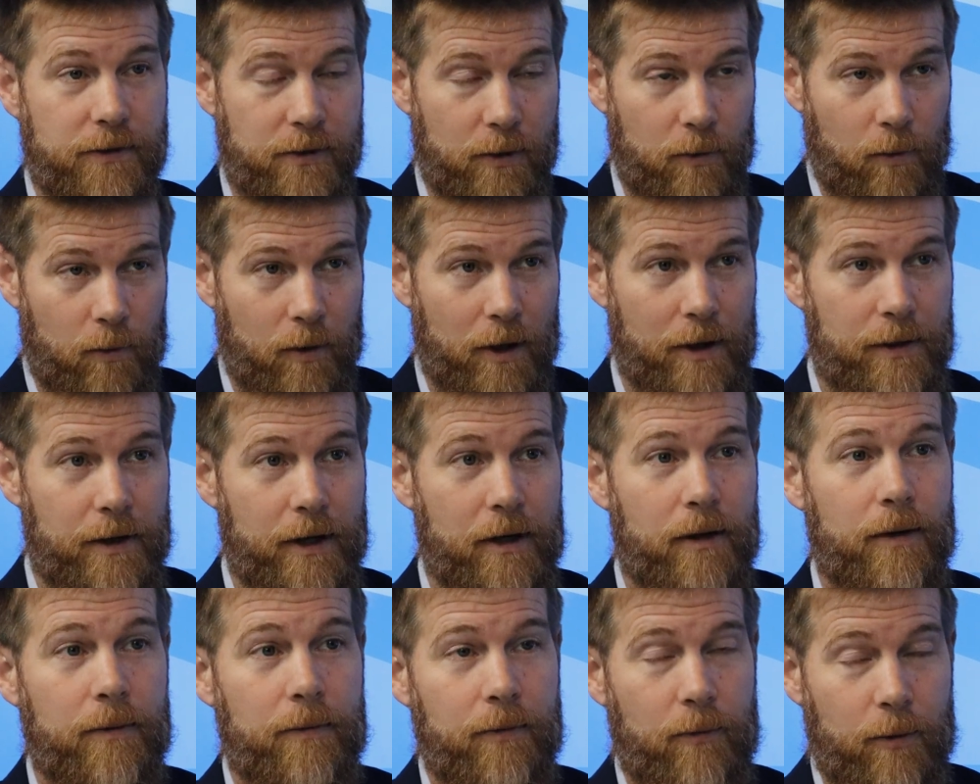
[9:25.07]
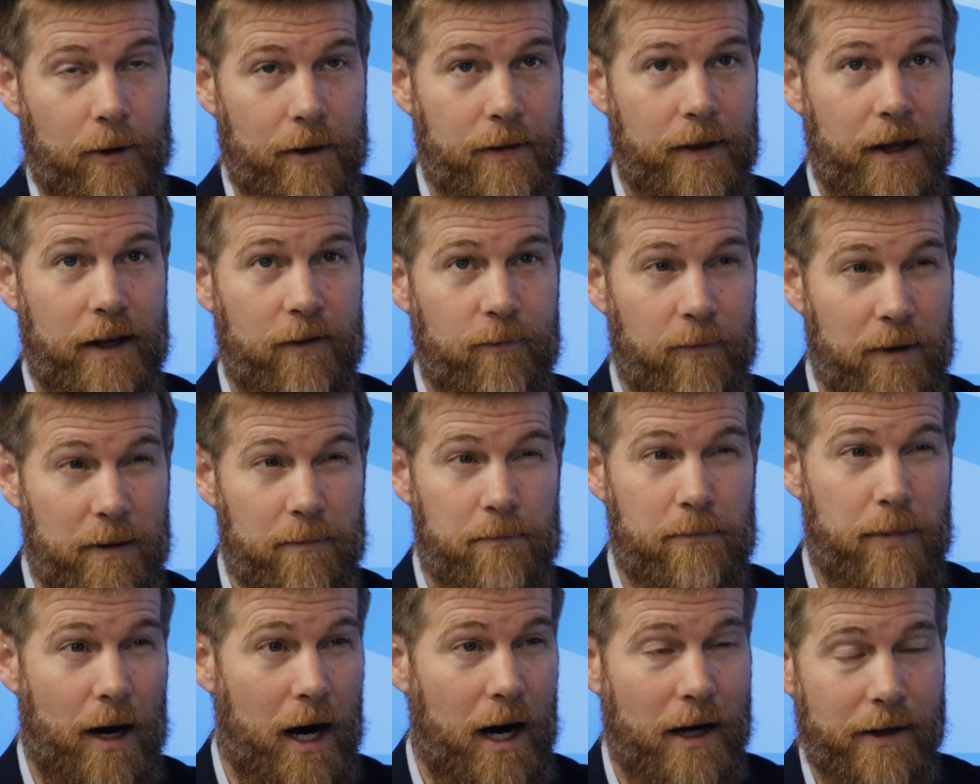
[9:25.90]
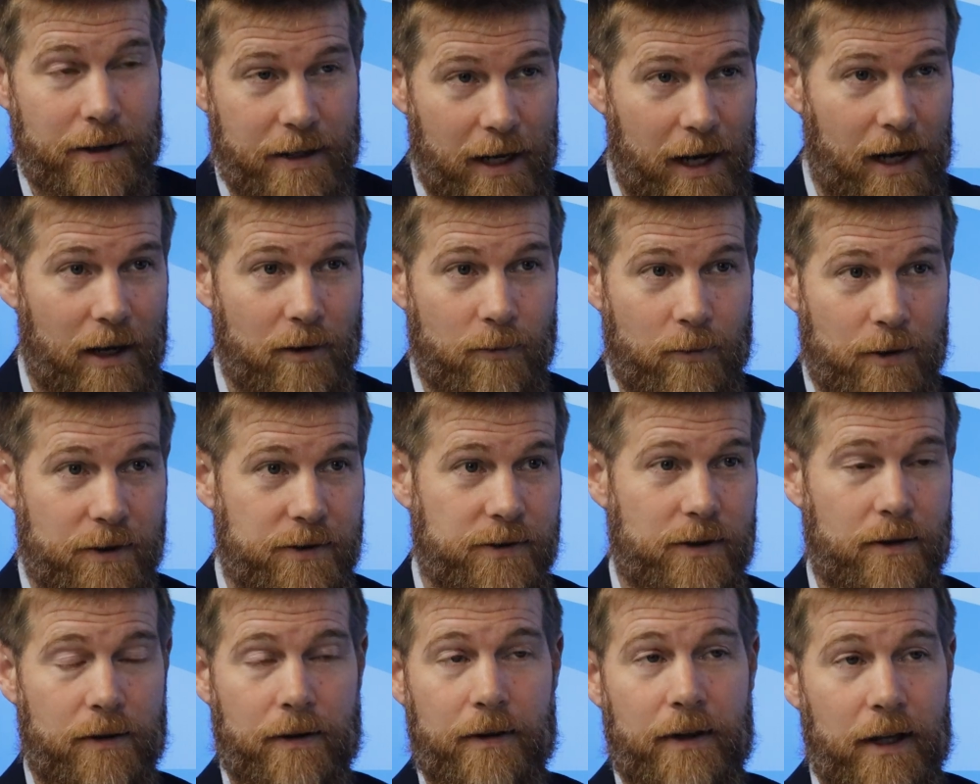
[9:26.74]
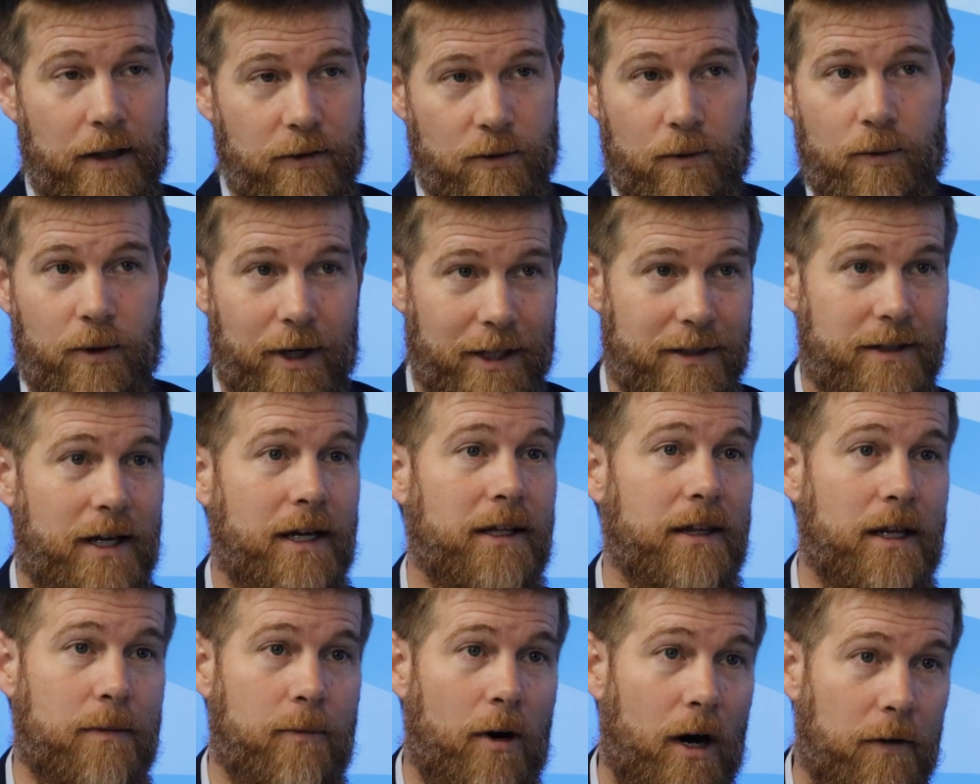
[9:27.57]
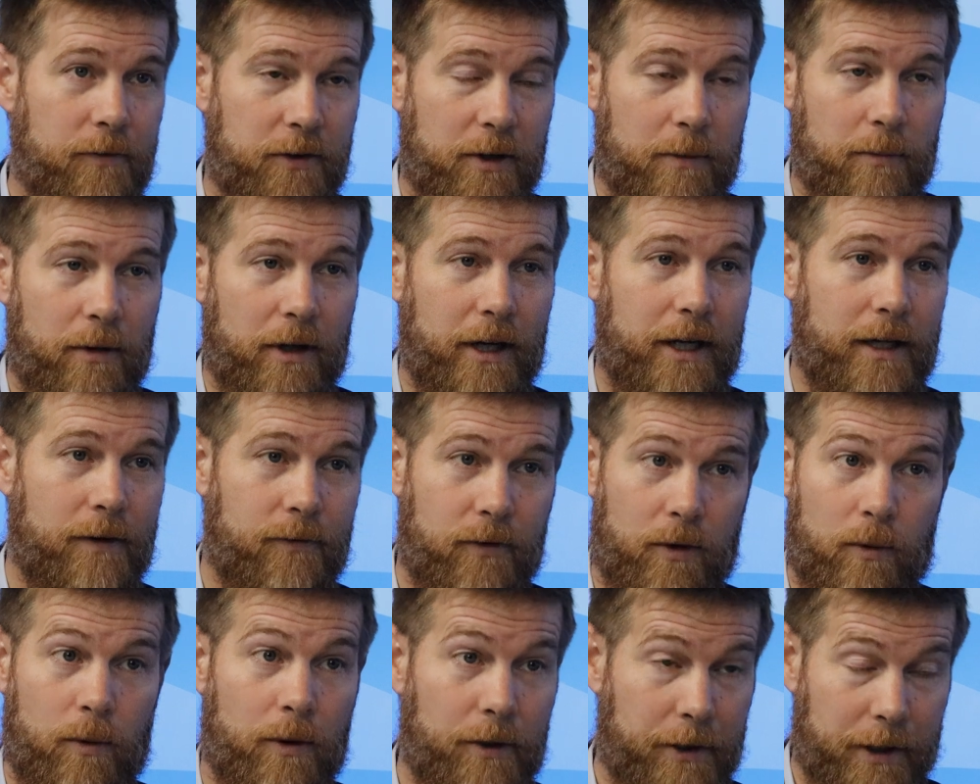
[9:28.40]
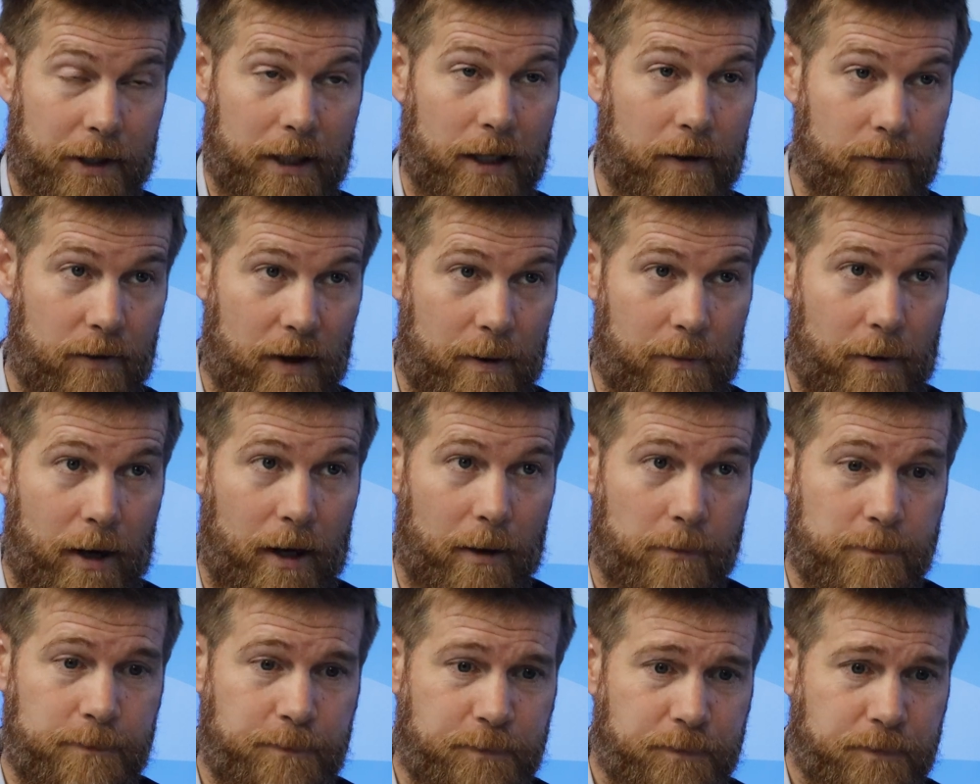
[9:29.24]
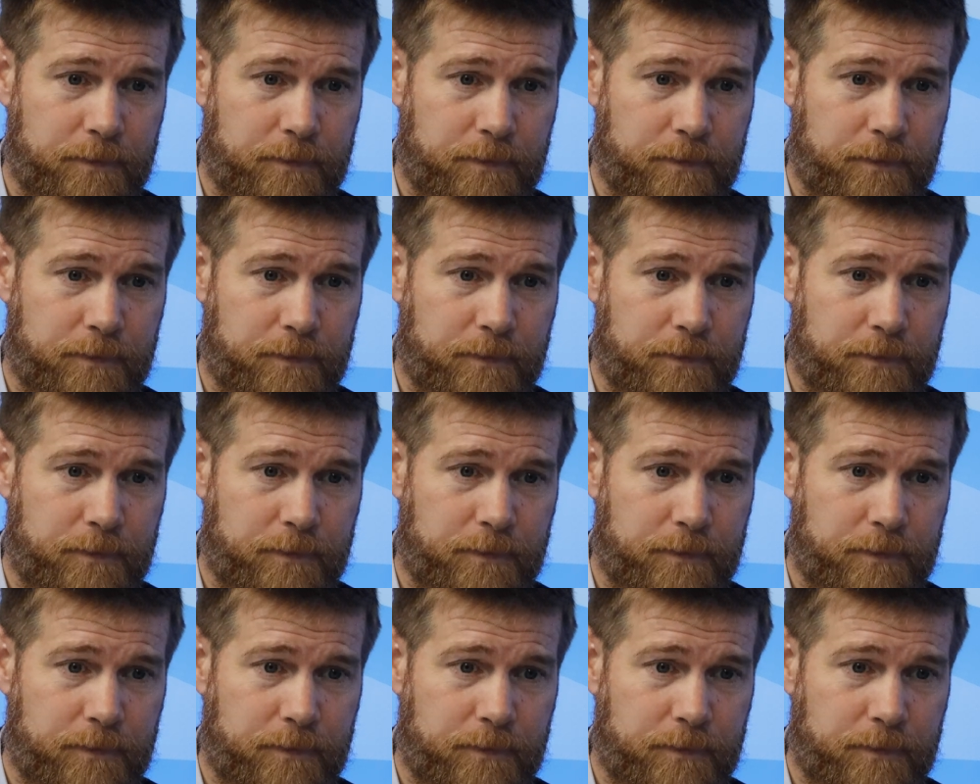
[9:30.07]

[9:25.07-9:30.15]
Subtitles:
So where they've been bogged down with certain things, we want to take them off their plate if they're willing to give them up.